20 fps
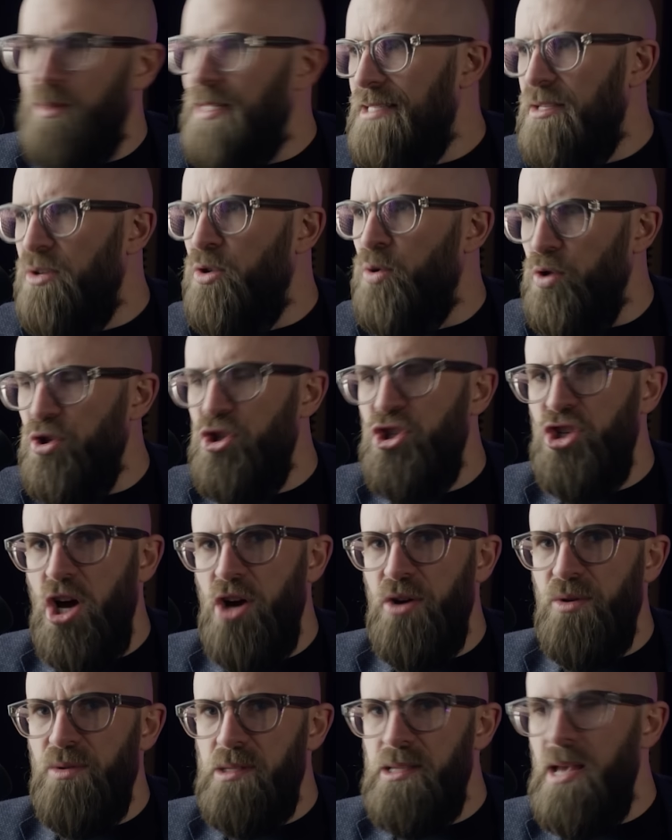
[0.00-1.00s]
These are good
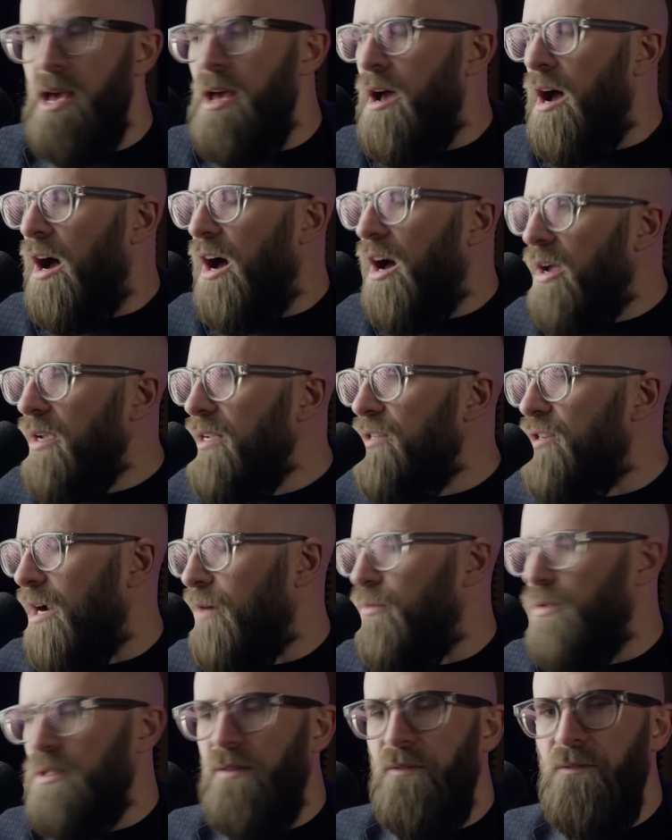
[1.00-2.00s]
shows.
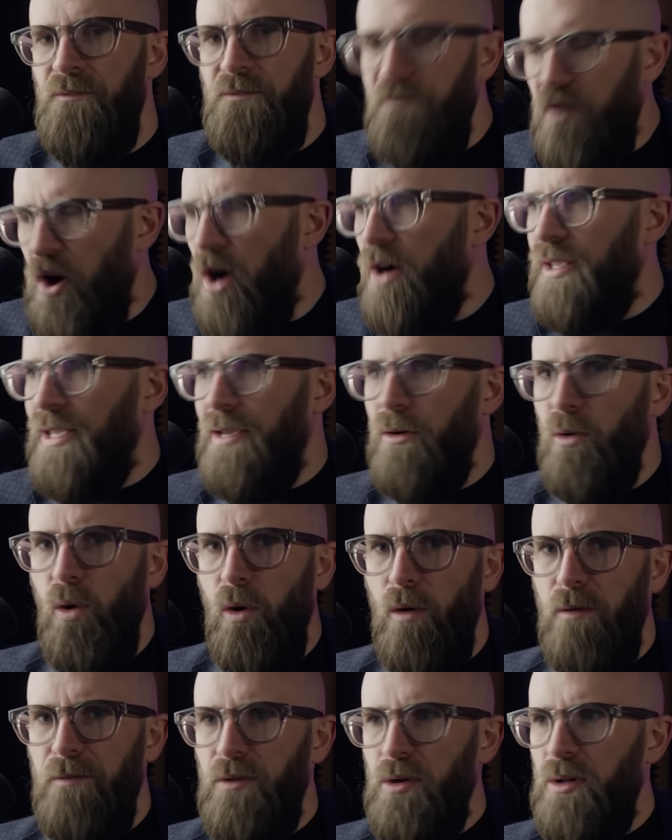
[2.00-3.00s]
Hijack was
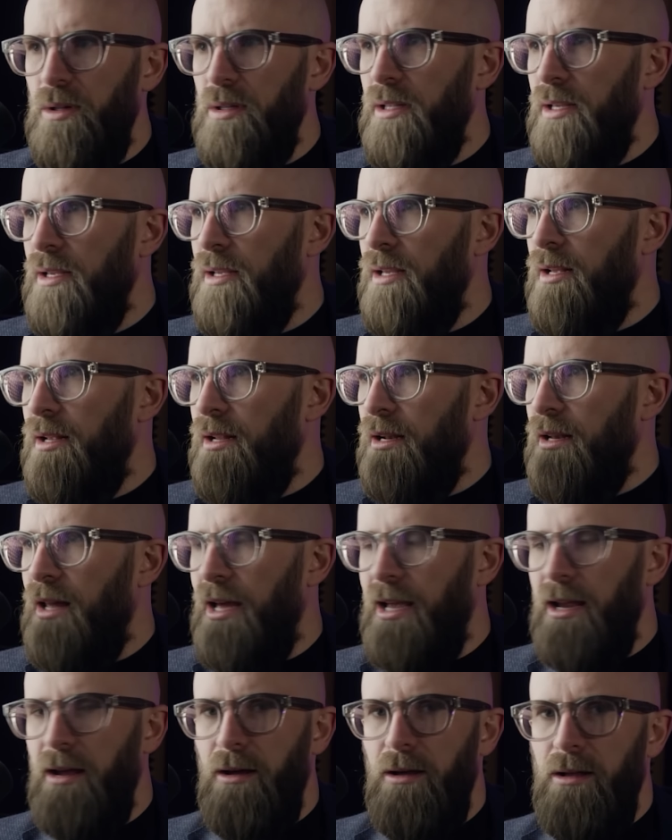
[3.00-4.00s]
awful.
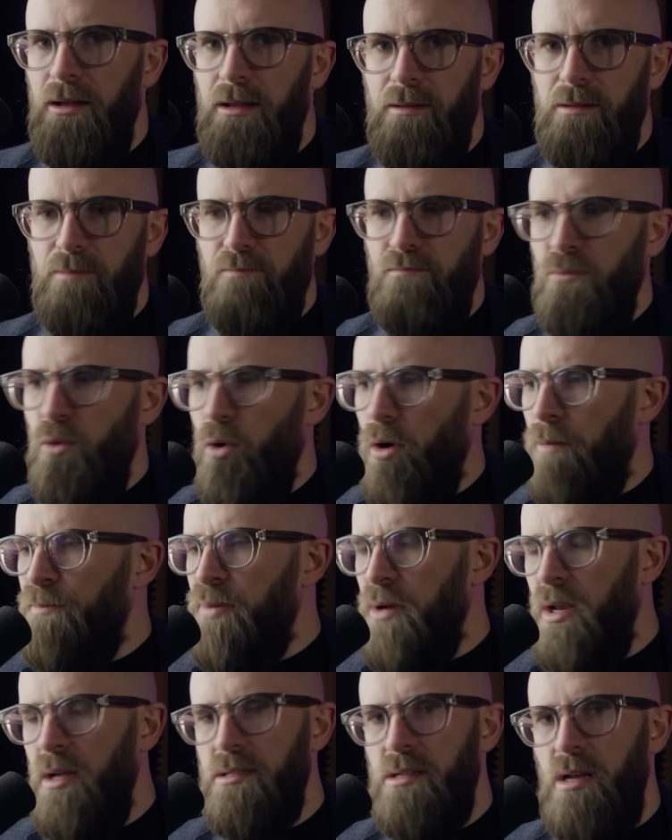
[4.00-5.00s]
Like, more
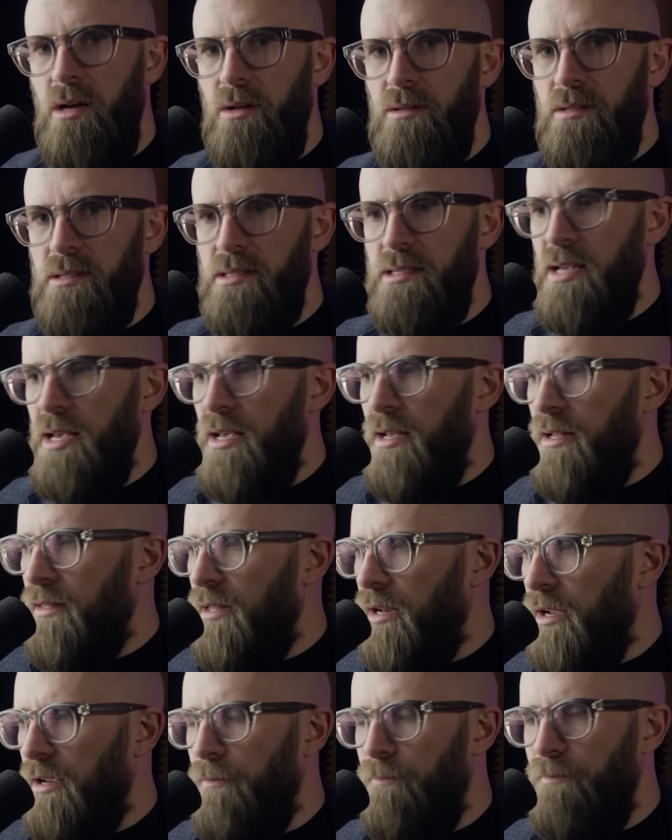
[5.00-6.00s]
plot holes
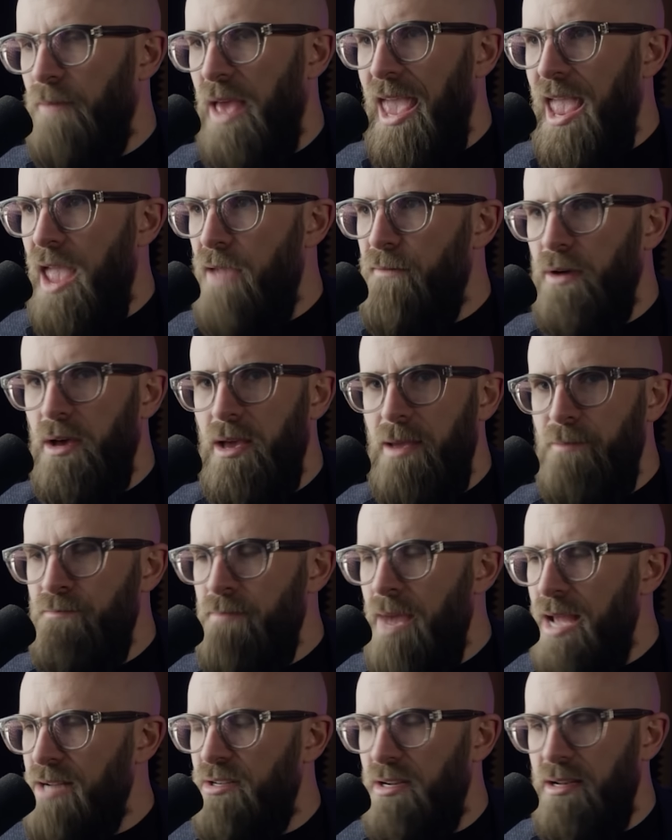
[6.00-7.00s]
than I could ever
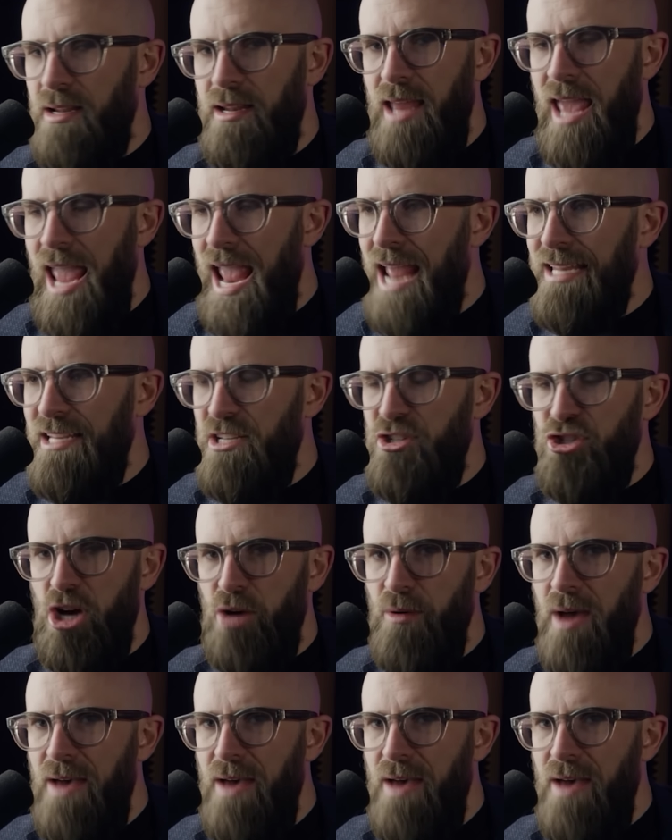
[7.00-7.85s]
imagine in any show